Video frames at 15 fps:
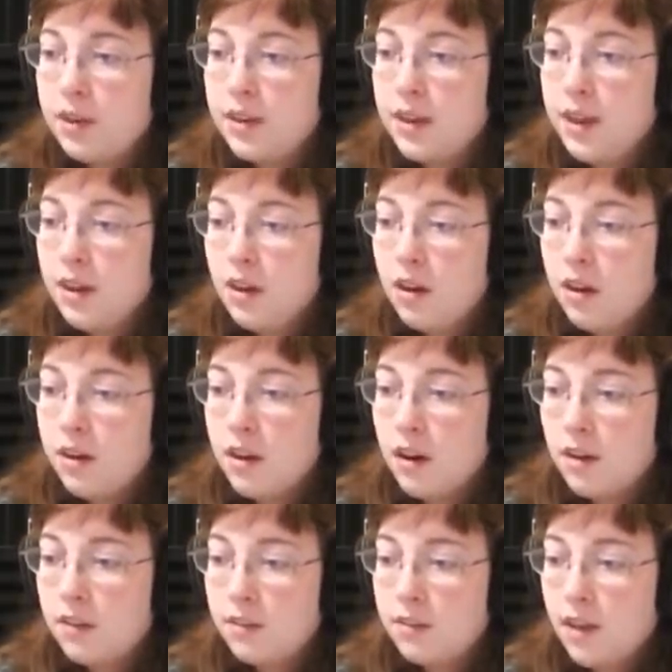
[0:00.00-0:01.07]
Get on
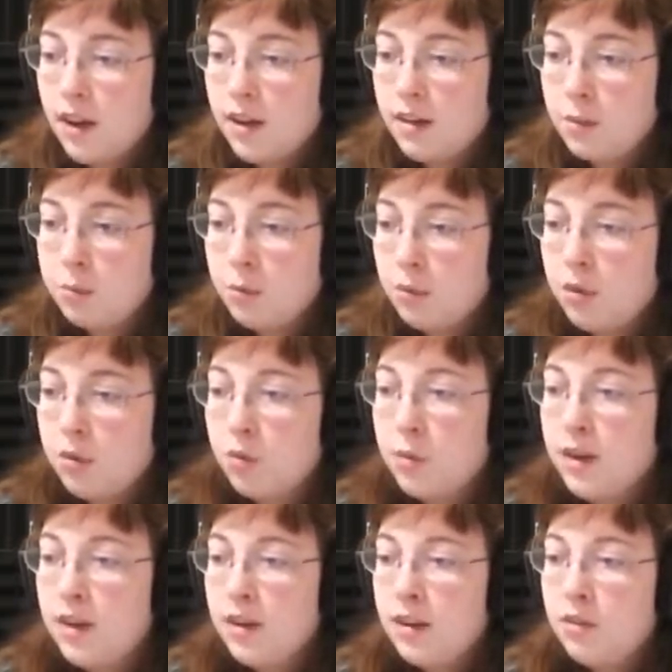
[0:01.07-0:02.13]
our side of the border.
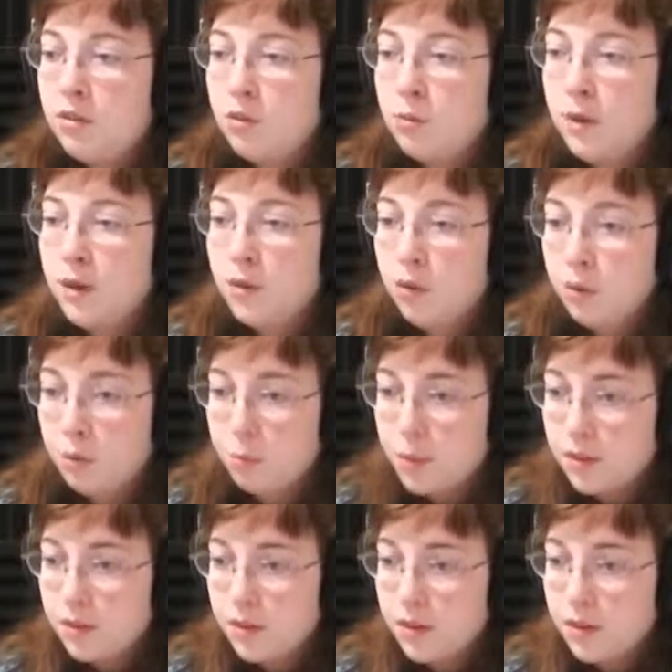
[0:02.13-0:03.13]
We need to regroup.